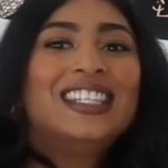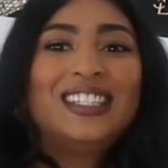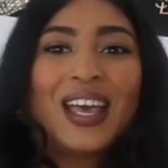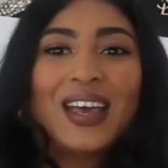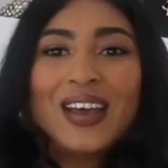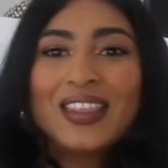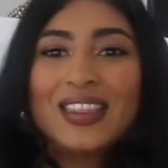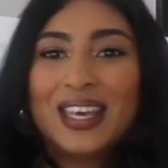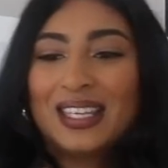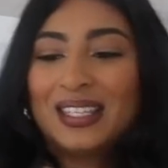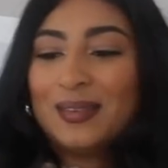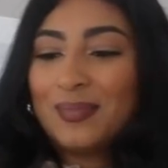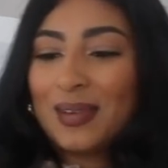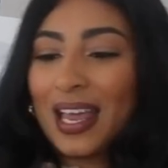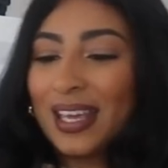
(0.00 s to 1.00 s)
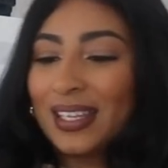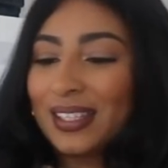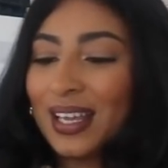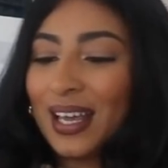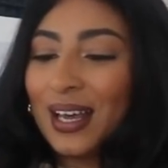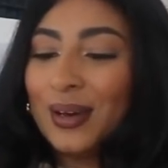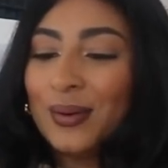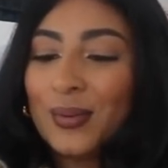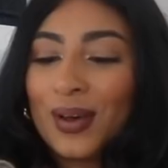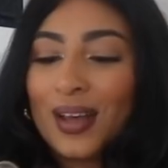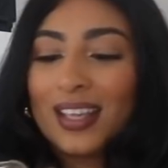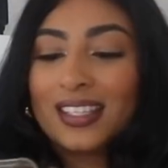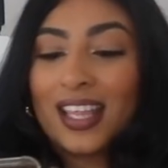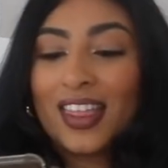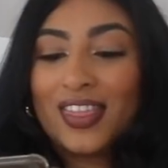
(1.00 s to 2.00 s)
So this blazer
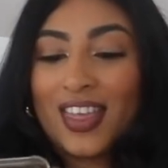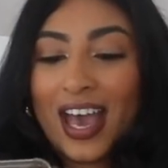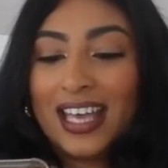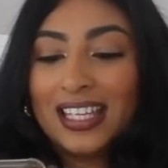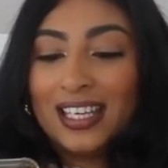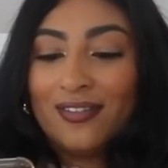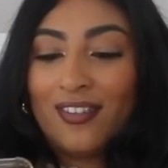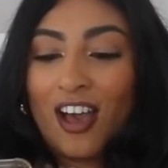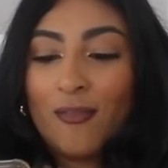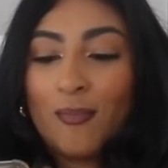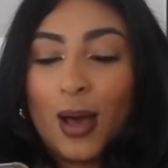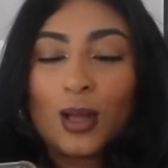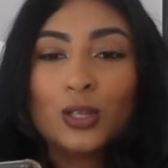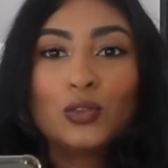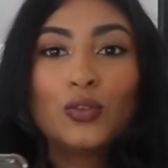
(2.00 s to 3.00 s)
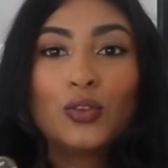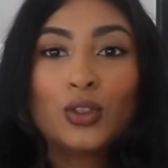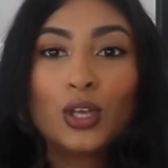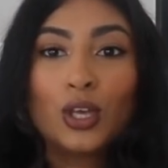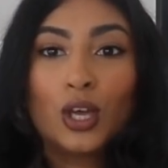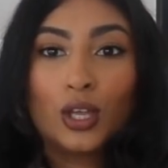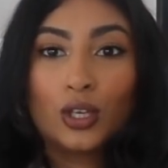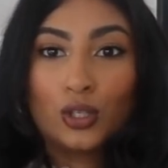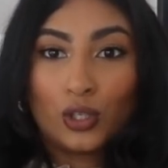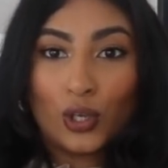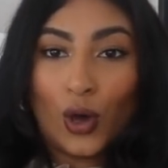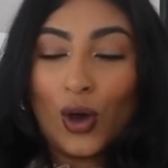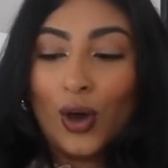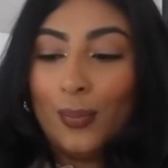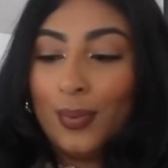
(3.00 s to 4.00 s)
was thirty-five pounds for the
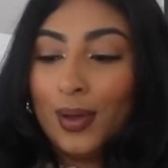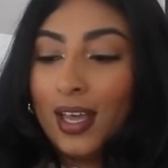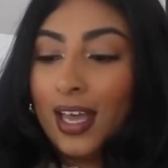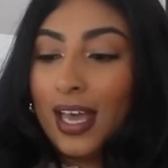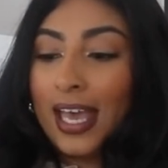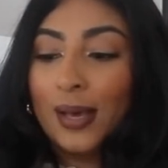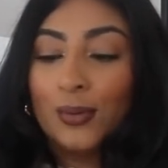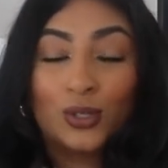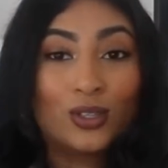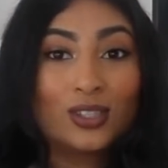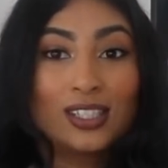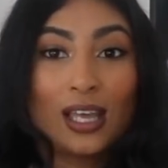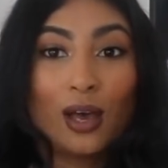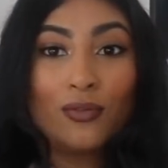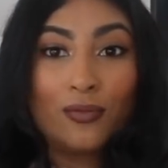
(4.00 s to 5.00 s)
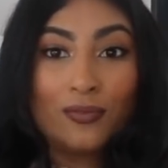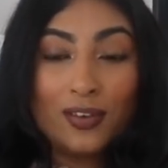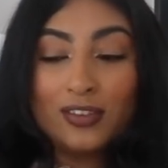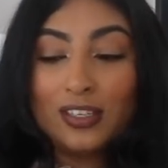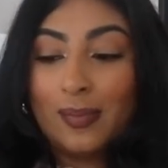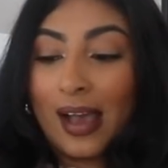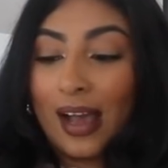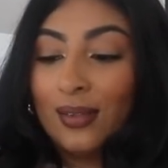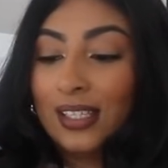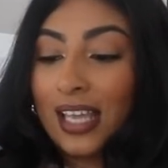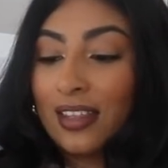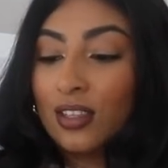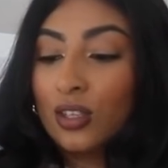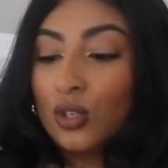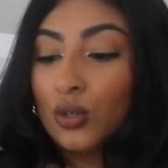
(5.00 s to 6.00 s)
top. It was on sale from fifty pounds
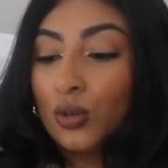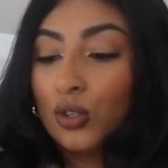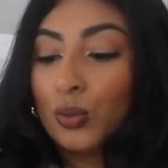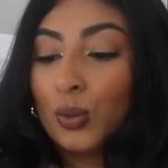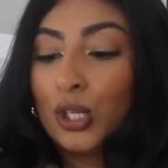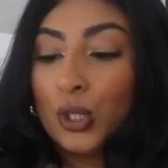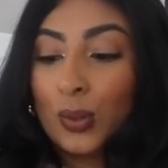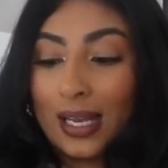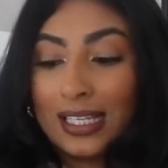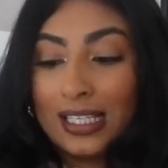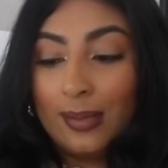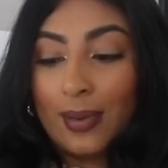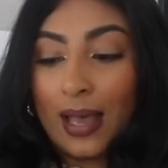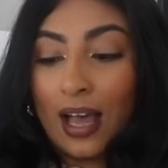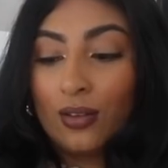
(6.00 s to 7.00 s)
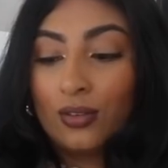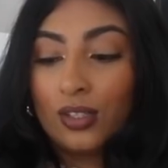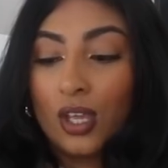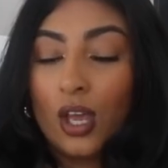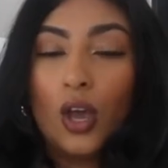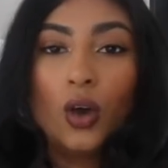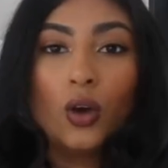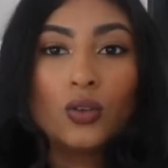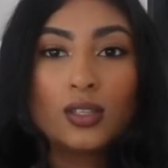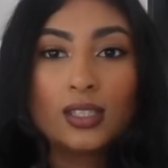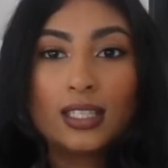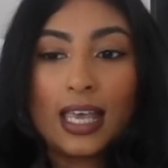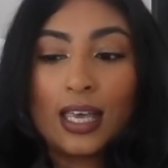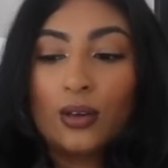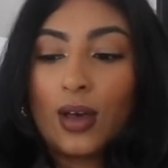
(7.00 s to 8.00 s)
and then the shorts were twenty pounds on
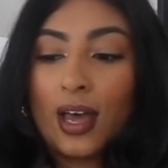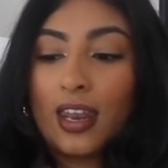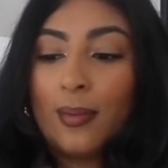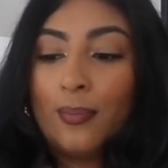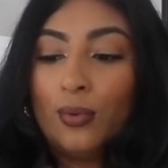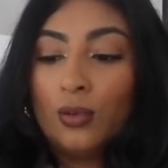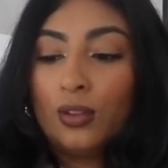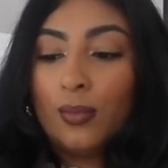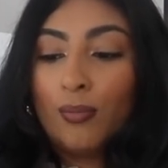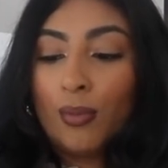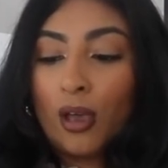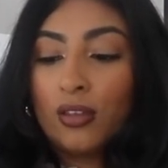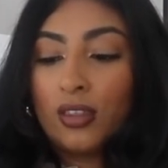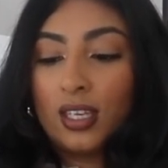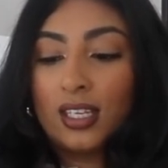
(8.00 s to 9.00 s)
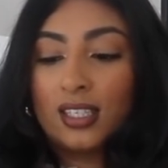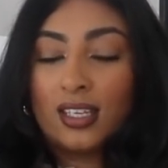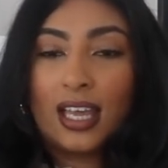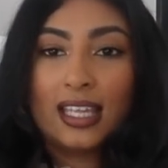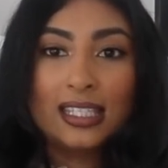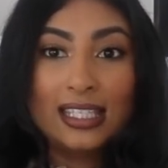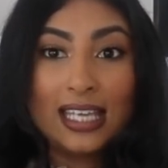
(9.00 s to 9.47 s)
sale and I bought them both in a size